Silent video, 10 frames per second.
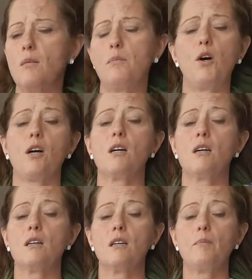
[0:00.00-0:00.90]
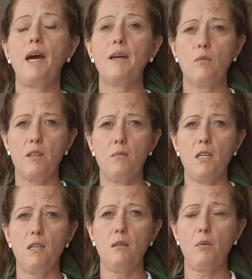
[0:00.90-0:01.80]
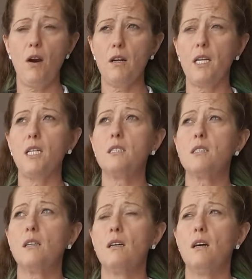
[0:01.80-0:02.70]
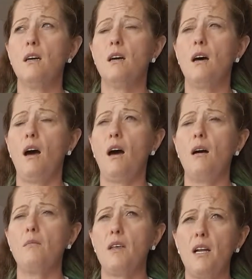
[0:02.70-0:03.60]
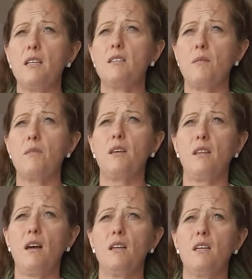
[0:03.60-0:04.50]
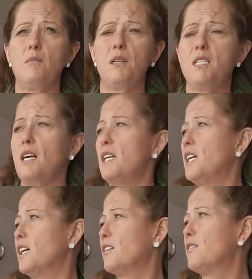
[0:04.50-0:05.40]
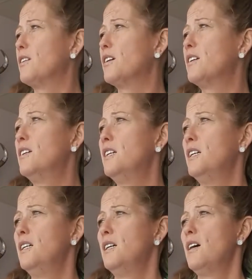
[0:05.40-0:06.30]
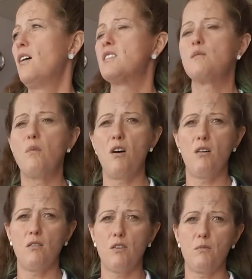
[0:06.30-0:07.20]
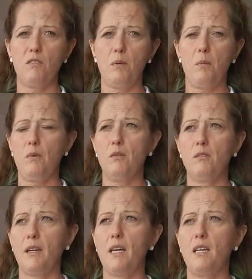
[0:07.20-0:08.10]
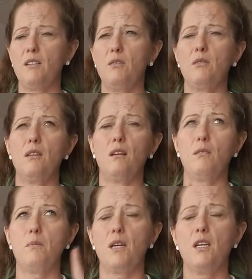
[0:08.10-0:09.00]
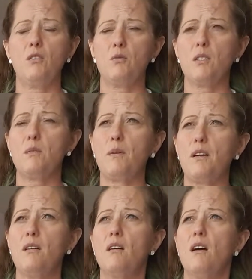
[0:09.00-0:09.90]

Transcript: book Paint With Me parties. That is something that can be done here for small groups of people. I can't do, you know, big, huge ones, but,